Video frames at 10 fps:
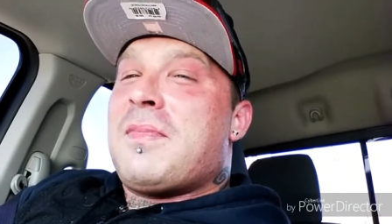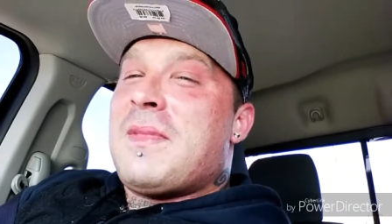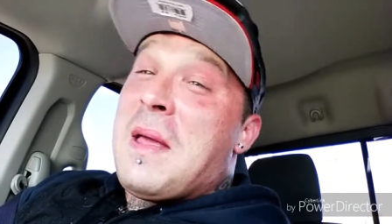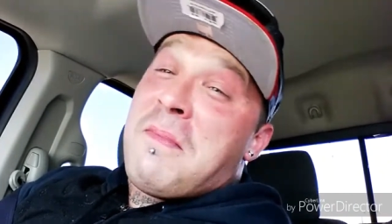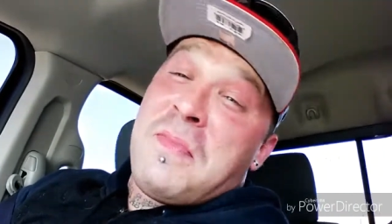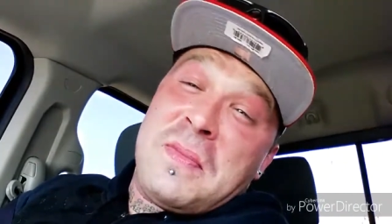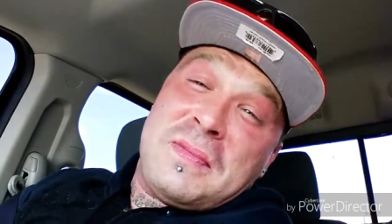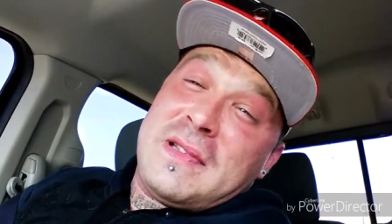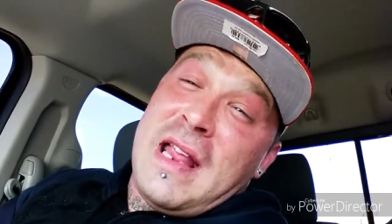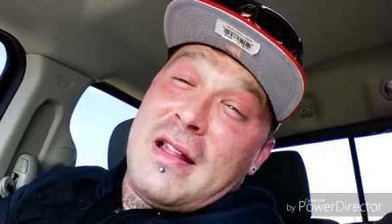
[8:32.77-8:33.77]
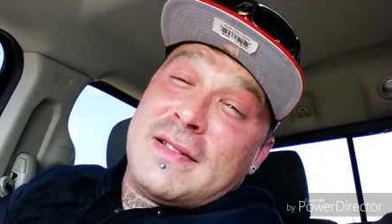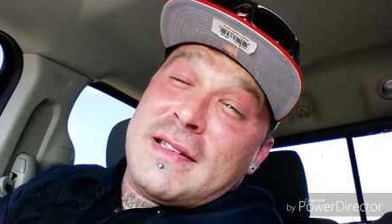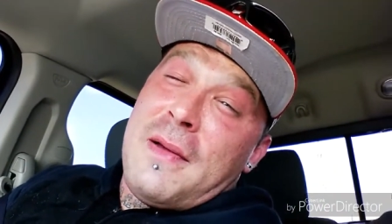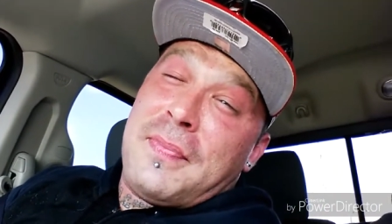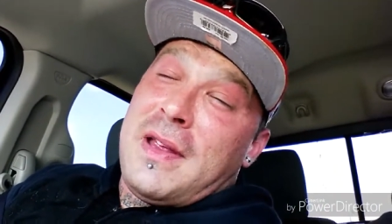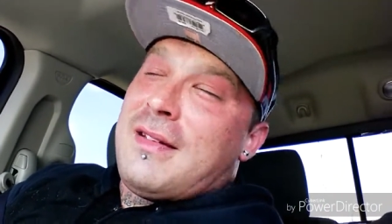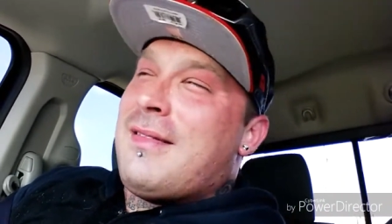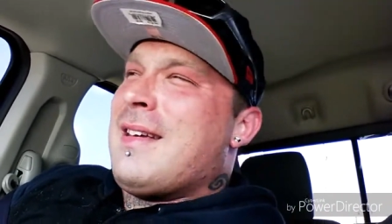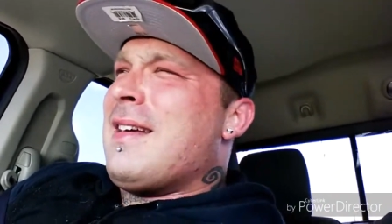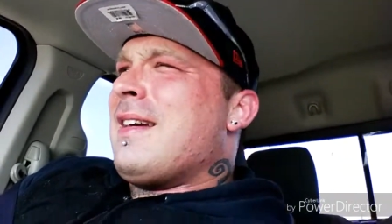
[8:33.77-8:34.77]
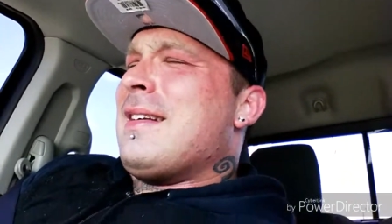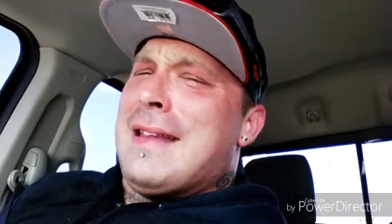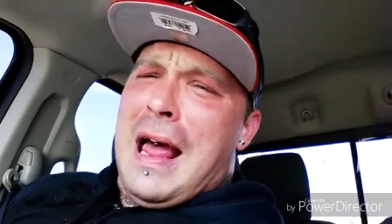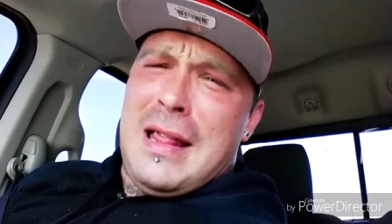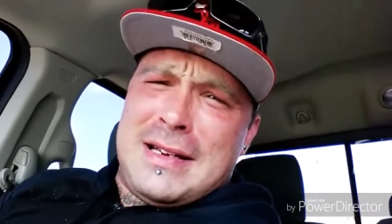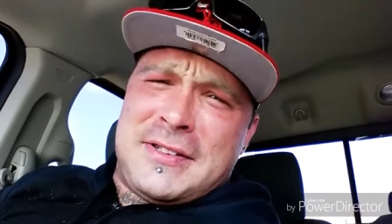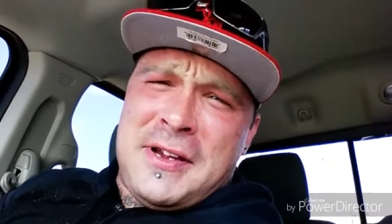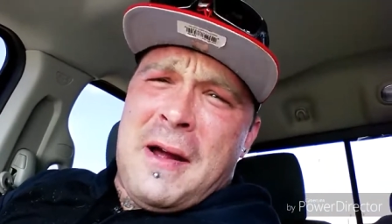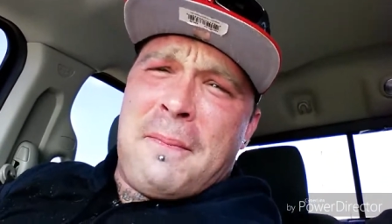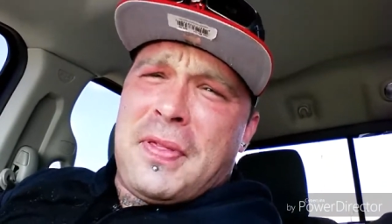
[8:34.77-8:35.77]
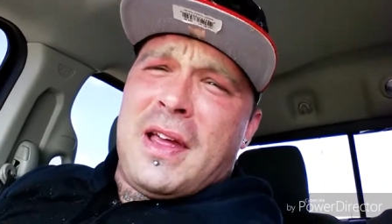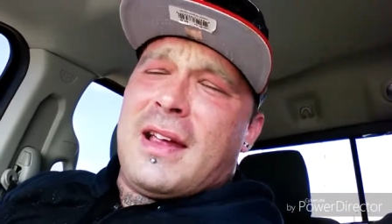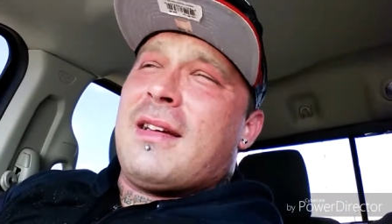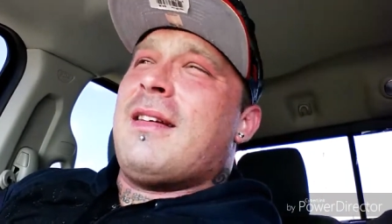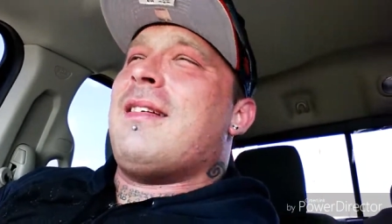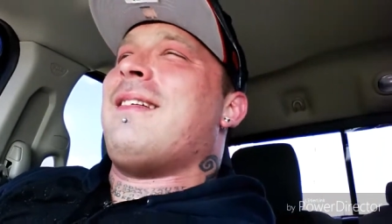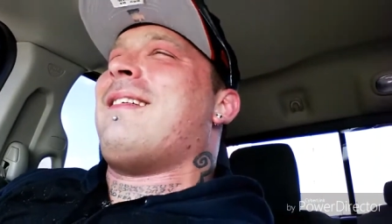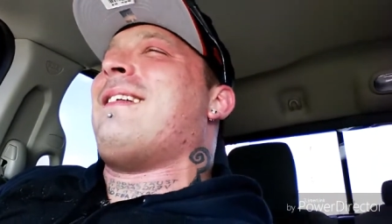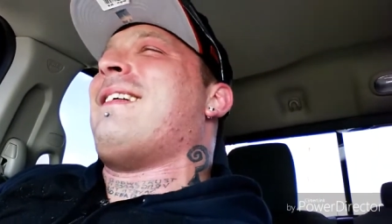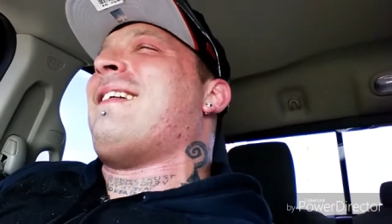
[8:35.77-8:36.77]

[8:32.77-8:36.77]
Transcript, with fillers: Tell us we're shit. Tell us tell us we're fucking up. Tell us something. Tell us something.